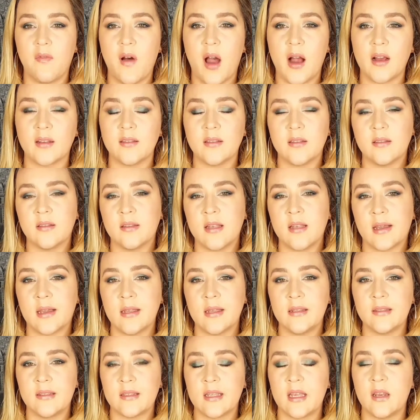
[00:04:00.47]
Fox
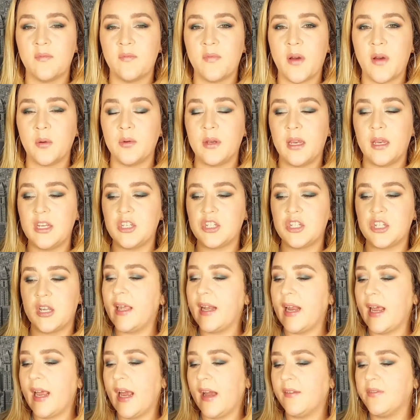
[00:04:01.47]
Second Skin
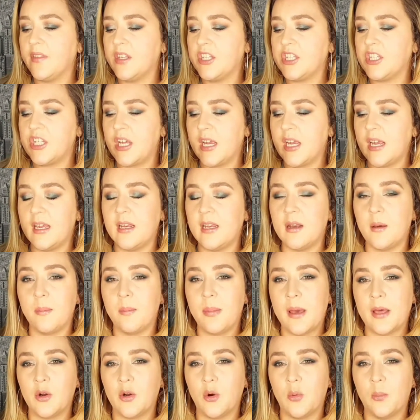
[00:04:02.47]
Foundation. I have the shade
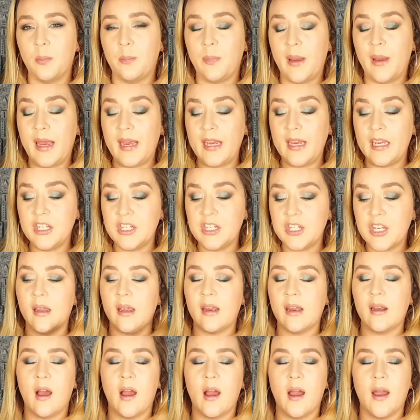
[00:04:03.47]
Petal Beige.
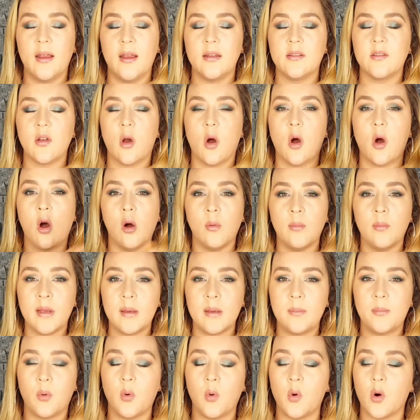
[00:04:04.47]
It hides all my
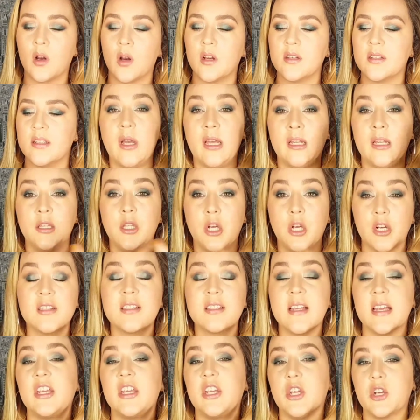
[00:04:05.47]
pores. It looks
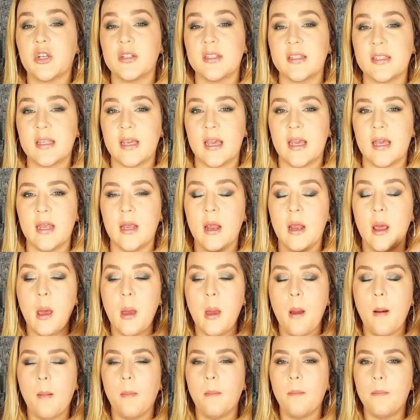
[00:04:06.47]
like your skin,
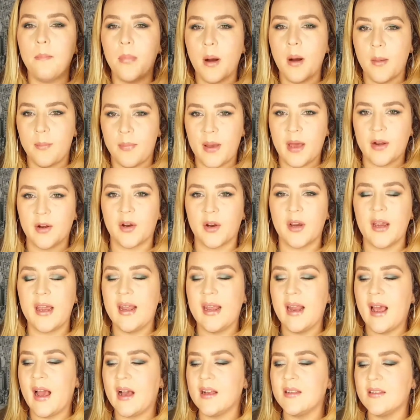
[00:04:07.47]
but better.
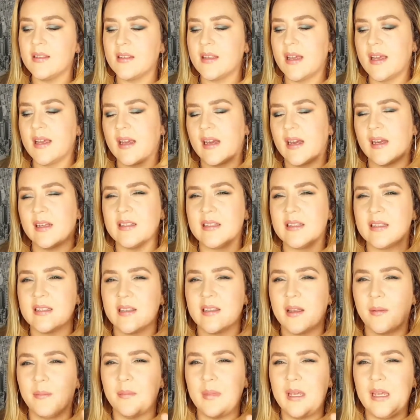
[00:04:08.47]
It has like a
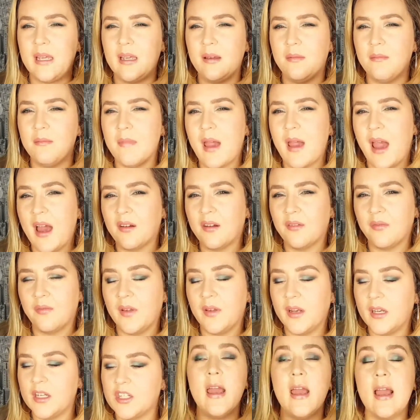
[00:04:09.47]
semi-matte
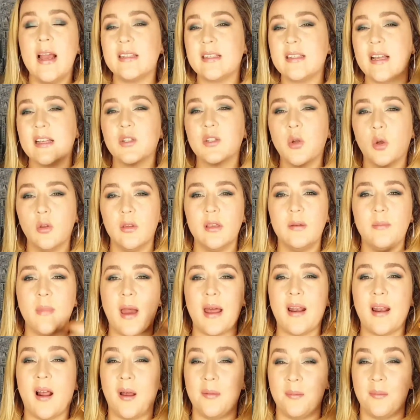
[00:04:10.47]
finish. It's not totally
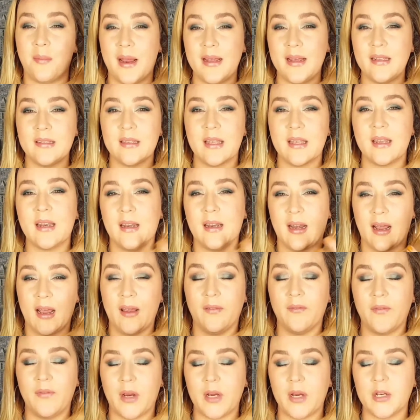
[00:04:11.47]
matte on my skin, and I
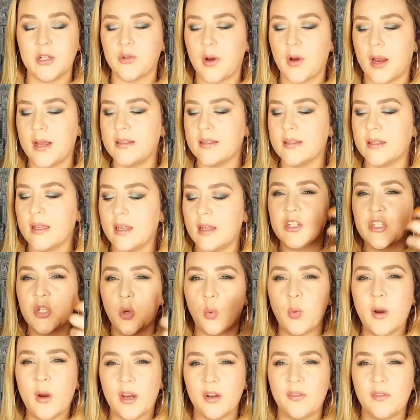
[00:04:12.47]
have very dry skin to
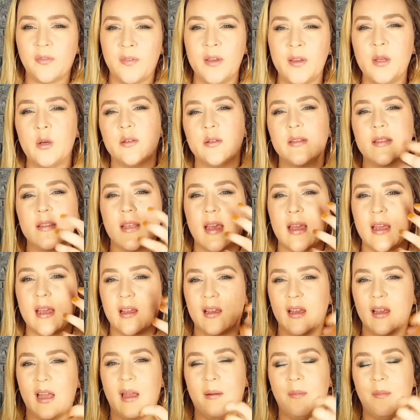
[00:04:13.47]
where it feels
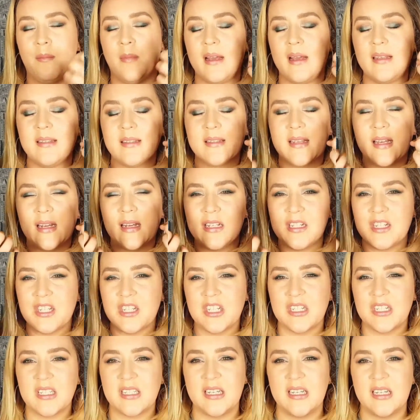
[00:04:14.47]
like my skin is
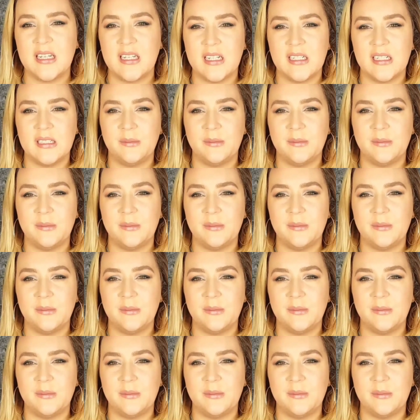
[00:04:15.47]
just like